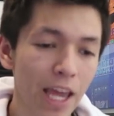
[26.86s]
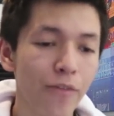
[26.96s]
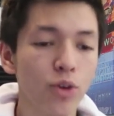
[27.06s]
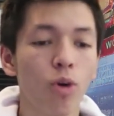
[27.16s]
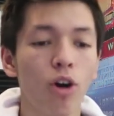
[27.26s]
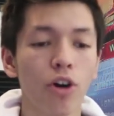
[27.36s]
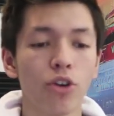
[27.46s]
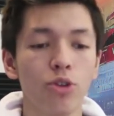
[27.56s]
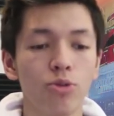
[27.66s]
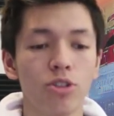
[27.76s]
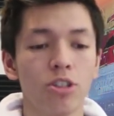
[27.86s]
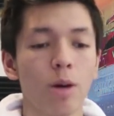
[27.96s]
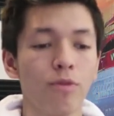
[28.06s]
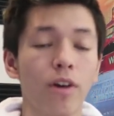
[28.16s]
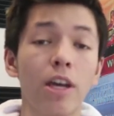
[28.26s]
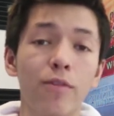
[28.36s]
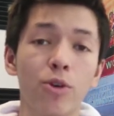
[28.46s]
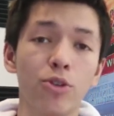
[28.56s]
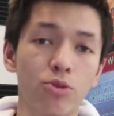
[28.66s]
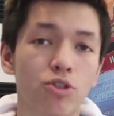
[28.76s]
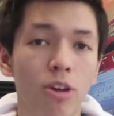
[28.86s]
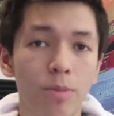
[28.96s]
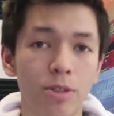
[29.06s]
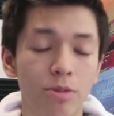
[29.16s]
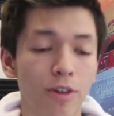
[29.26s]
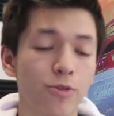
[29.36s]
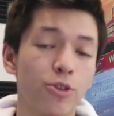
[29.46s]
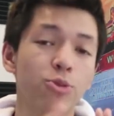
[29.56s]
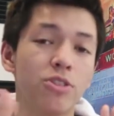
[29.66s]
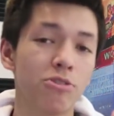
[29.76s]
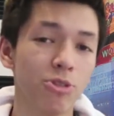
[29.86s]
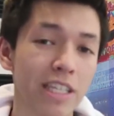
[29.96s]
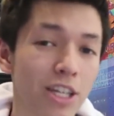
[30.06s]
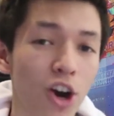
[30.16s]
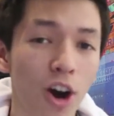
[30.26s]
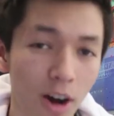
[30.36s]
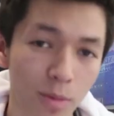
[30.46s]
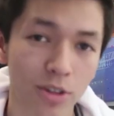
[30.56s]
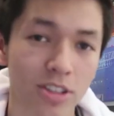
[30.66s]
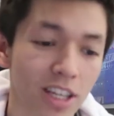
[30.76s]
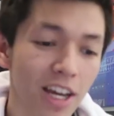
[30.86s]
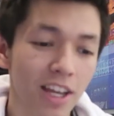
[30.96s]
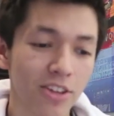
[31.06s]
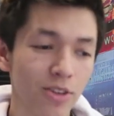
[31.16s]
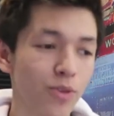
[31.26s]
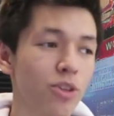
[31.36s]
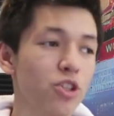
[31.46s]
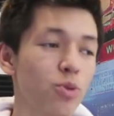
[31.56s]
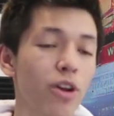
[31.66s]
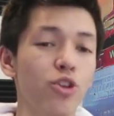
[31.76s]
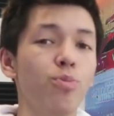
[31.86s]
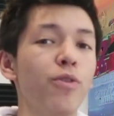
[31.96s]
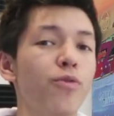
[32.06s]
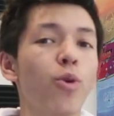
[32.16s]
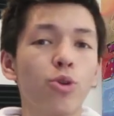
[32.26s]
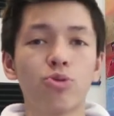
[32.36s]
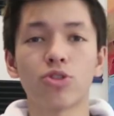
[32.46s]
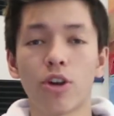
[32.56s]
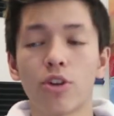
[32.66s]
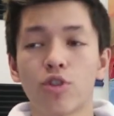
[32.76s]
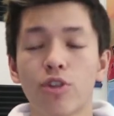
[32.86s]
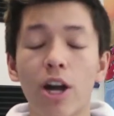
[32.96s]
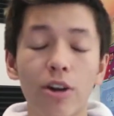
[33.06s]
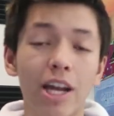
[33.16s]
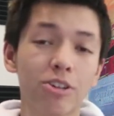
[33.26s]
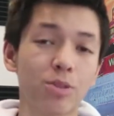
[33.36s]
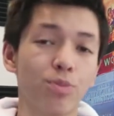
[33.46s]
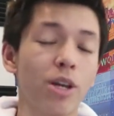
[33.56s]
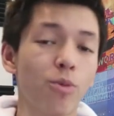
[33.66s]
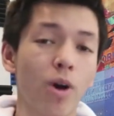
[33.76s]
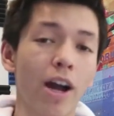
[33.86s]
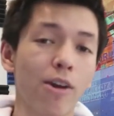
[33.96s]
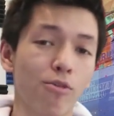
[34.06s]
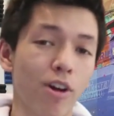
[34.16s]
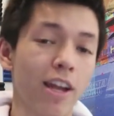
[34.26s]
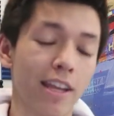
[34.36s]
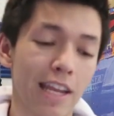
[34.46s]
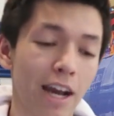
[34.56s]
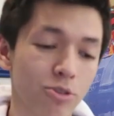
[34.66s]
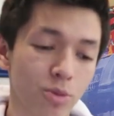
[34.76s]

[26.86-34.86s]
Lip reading: if you are new to Shopify, if you are new to dropshipping, if you are new to e-commerce, there's a few things you want to do before you start your trial, and I'll explain why right now.